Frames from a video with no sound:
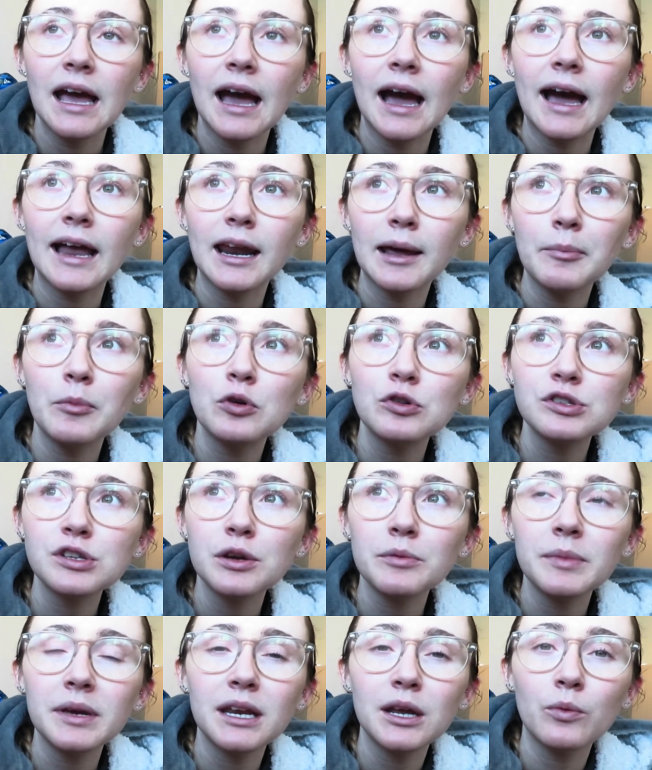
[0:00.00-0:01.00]
And I'm
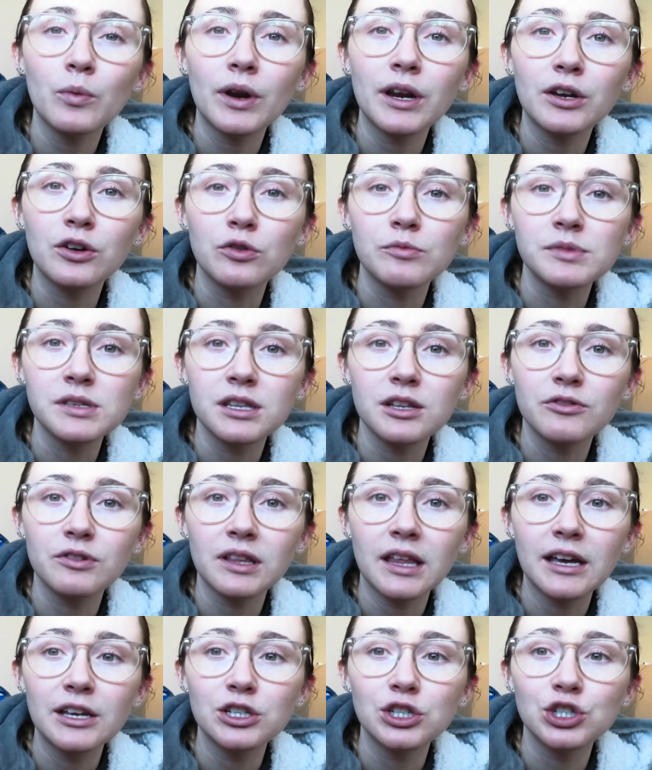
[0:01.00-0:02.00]
also mean it when it comes to the
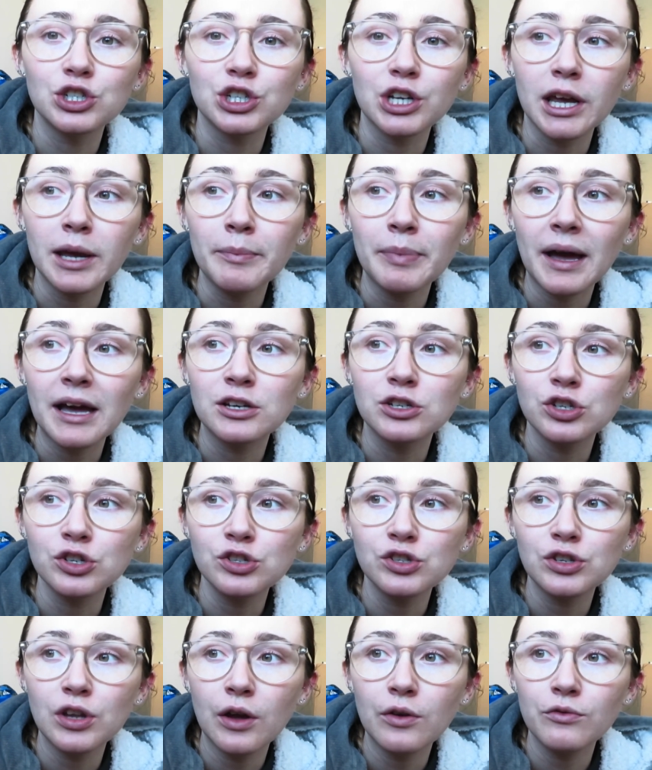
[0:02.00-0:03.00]
relationship. I
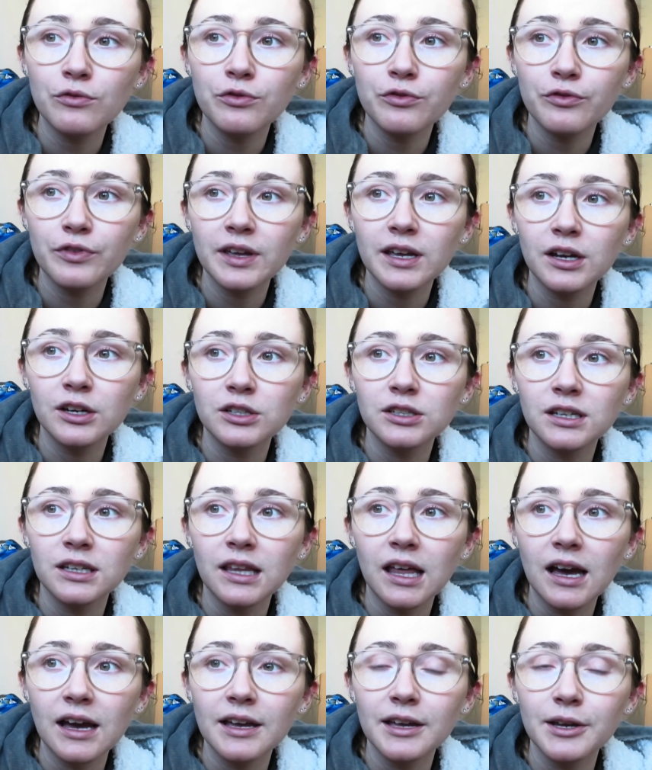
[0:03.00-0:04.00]
just don't feel the,
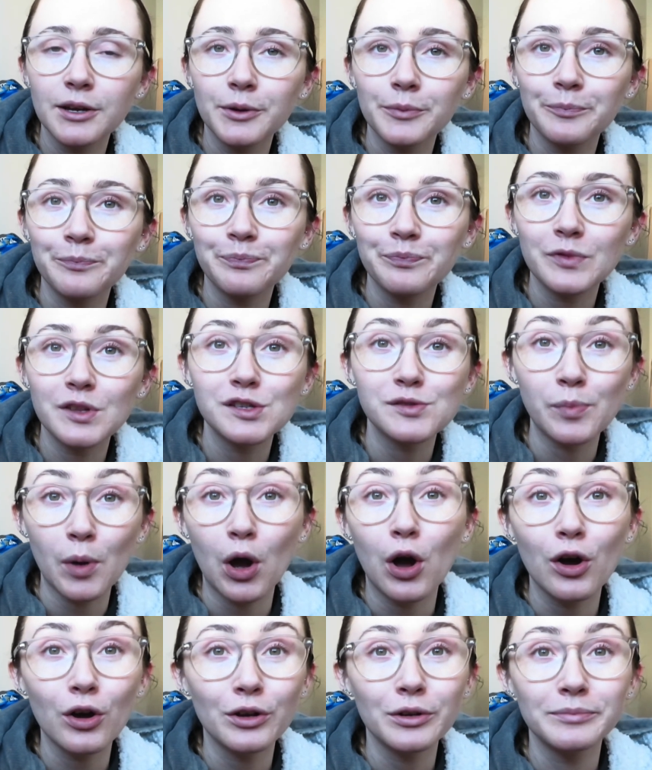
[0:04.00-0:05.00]
like,
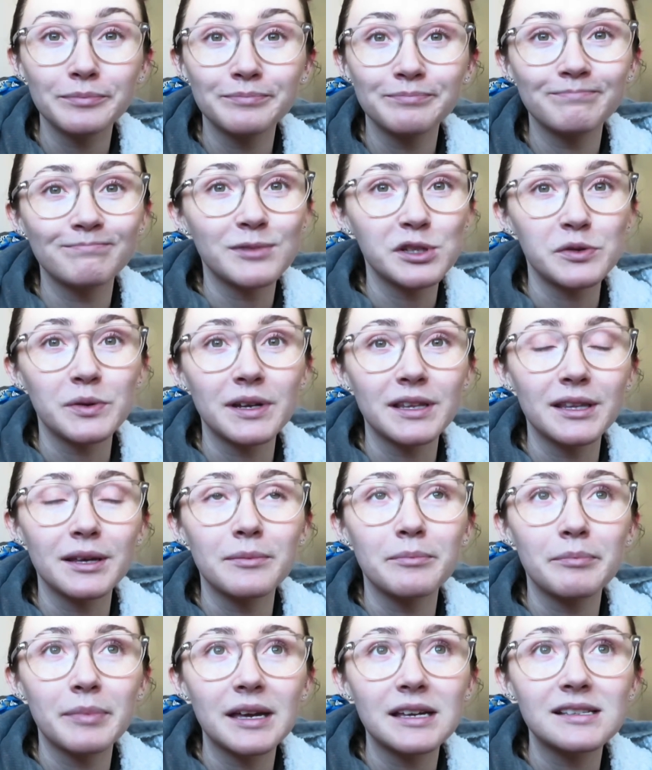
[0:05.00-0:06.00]
spark between
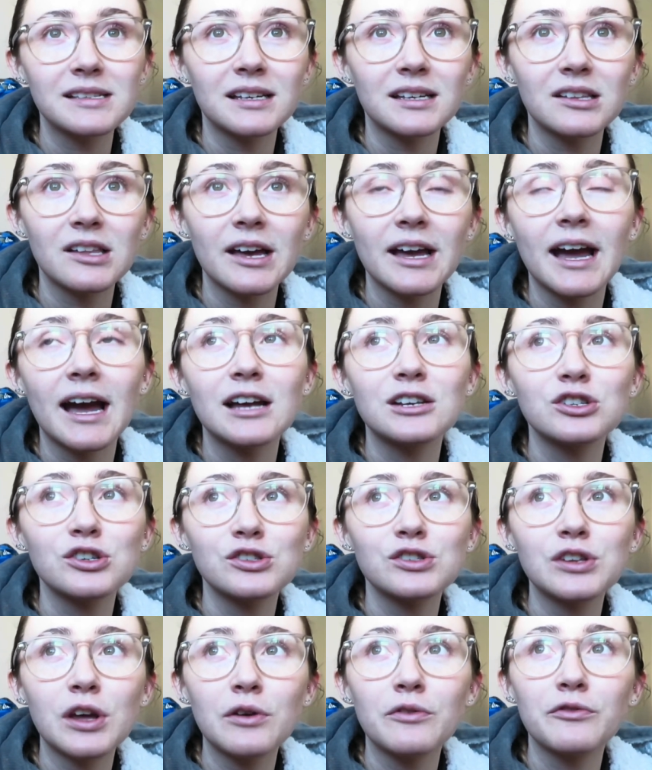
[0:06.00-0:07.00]
them, basically. I
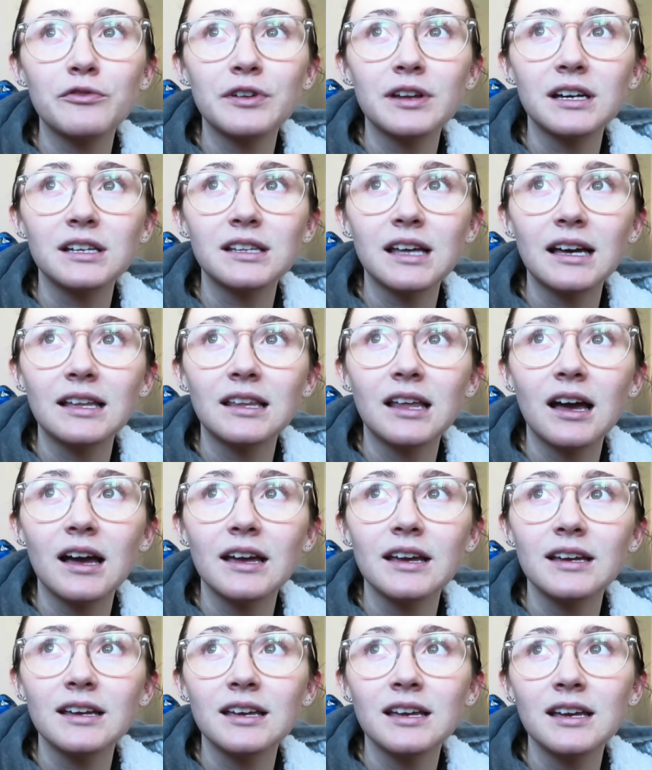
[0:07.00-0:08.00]
just don't feel that,
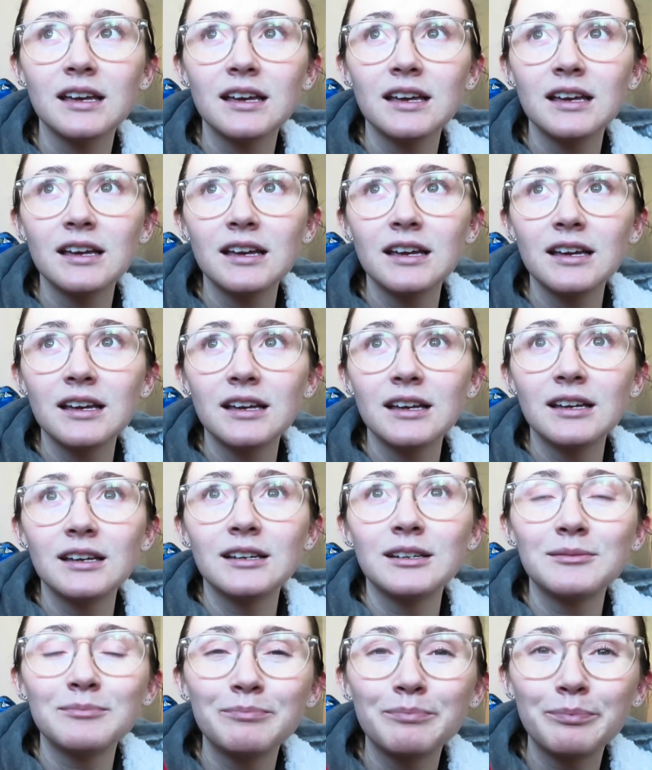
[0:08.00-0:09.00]
like,
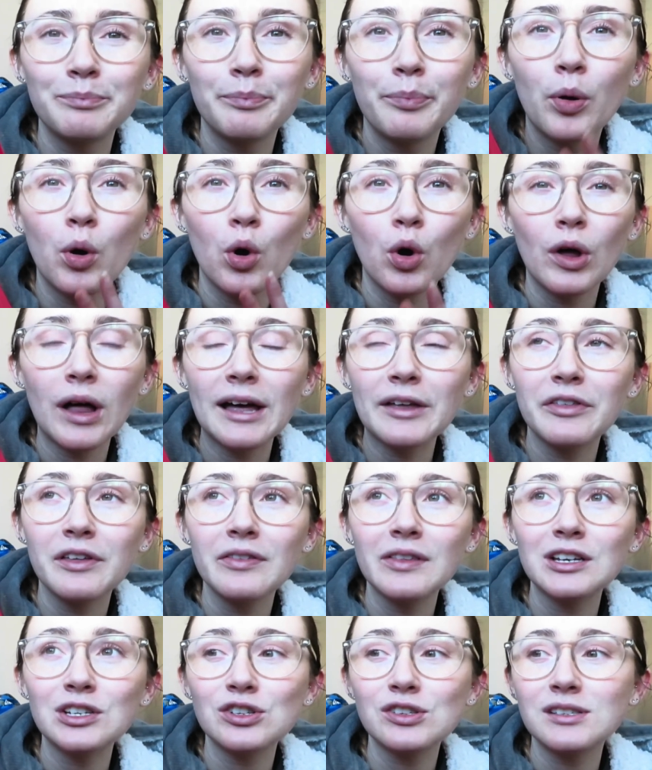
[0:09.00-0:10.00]
I
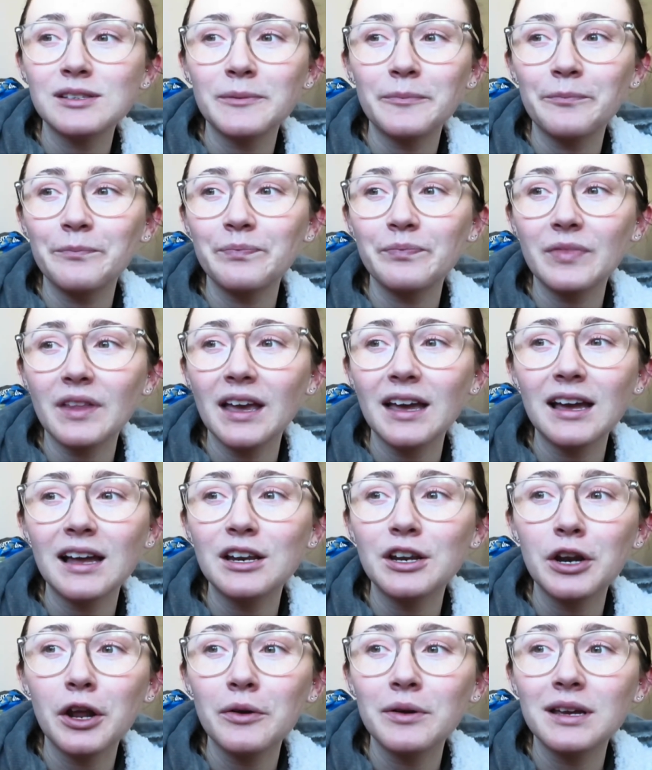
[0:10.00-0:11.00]
think they're just, I
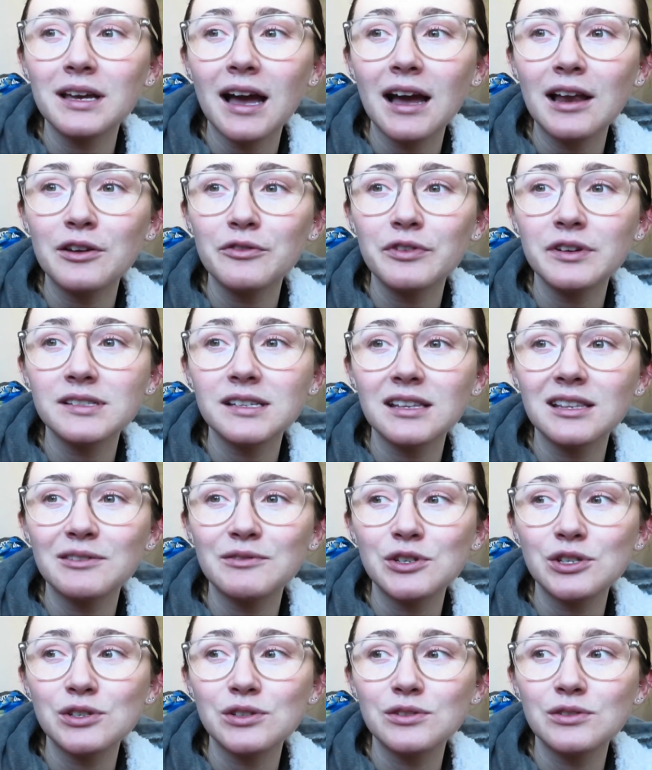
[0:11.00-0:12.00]
don't know, it kind of feels like they've
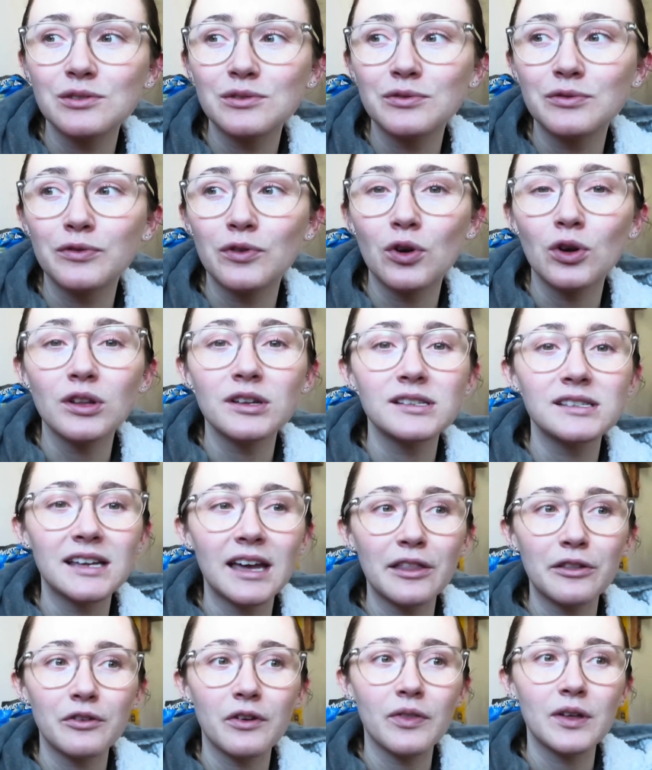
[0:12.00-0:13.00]
just fallen
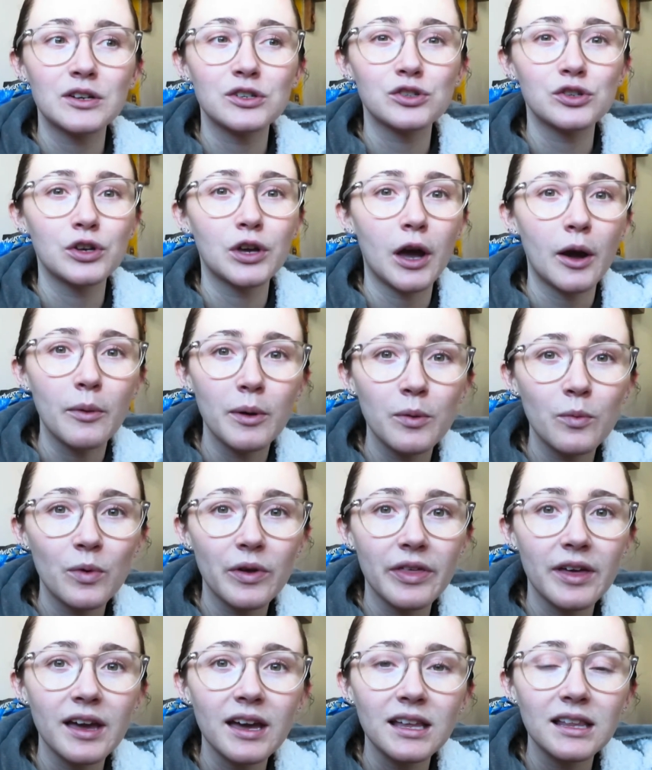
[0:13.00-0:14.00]
together and they're just going
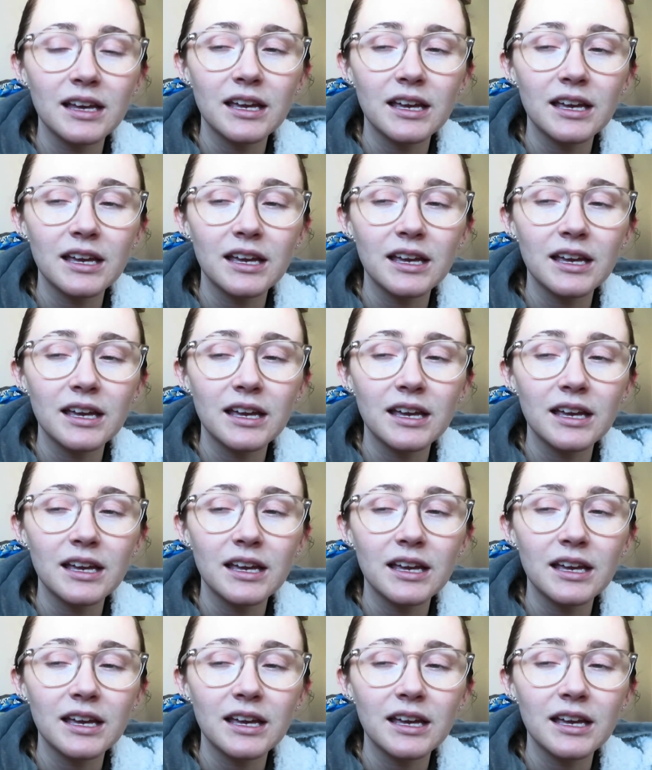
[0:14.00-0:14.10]
with it.